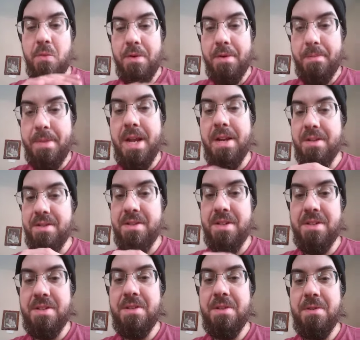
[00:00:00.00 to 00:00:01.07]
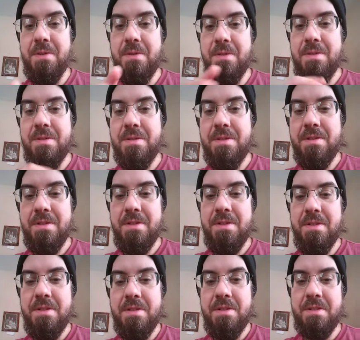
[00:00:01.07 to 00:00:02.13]
more to pet is nice too.
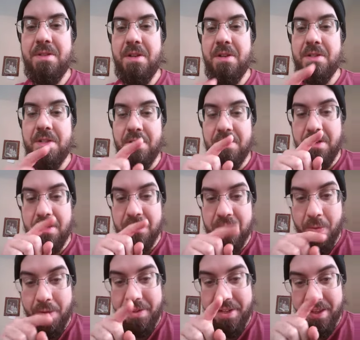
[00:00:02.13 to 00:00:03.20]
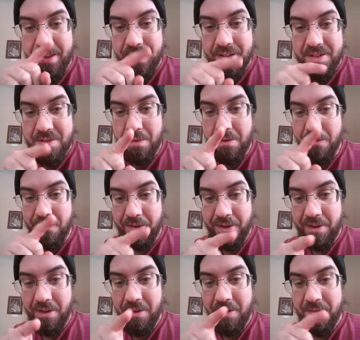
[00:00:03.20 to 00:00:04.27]
Instead of just going like this with your
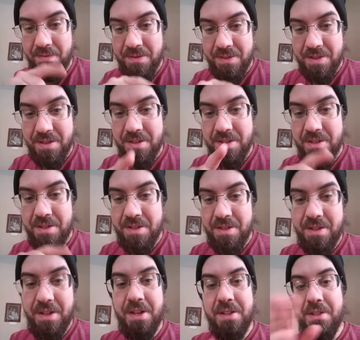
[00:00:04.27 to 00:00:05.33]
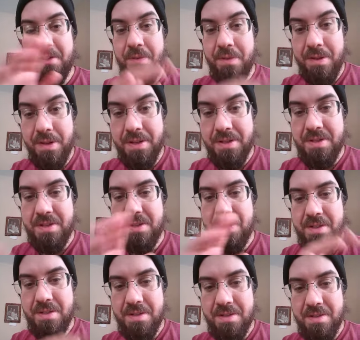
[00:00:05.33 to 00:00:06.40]
finger, you get to do
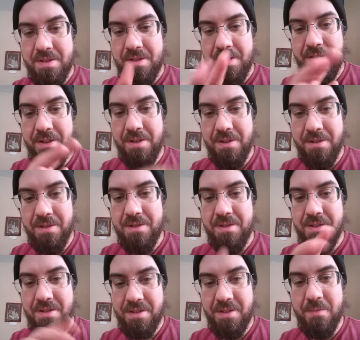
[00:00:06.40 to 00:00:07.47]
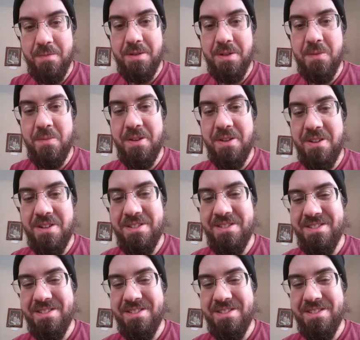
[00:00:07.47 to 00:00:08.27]
this. It's a little better.